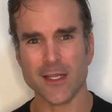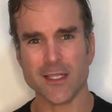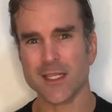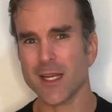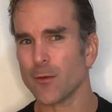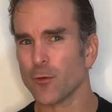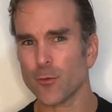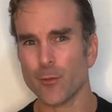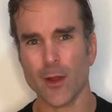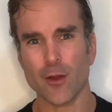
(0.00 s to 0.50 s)
Same
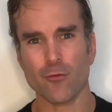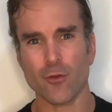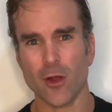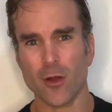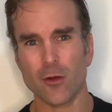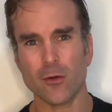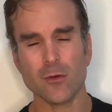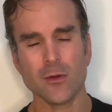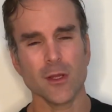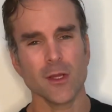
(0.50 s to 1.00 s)
with my
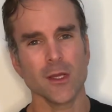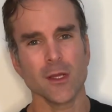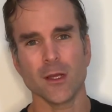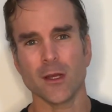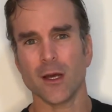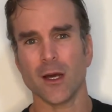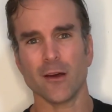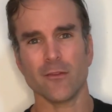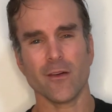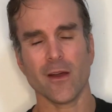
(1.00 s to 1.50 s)
row,
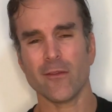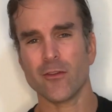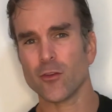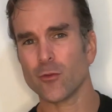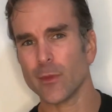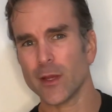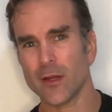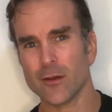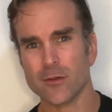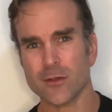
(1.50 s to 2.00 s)
500
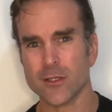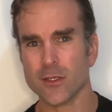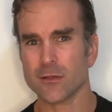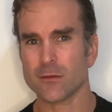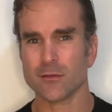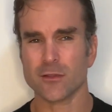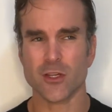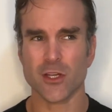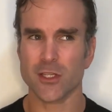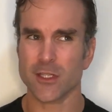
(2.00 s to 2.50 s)
meters,
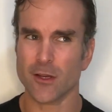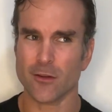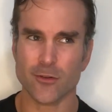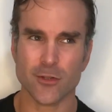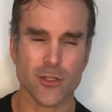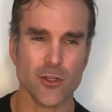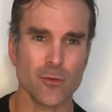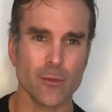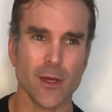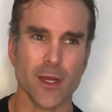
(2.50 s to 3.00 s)
just under
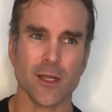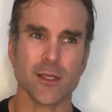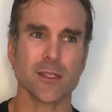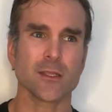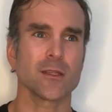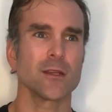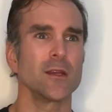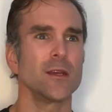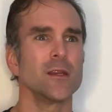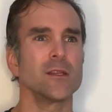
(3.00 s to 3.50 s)
2
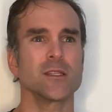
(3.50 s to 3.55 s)
minutes.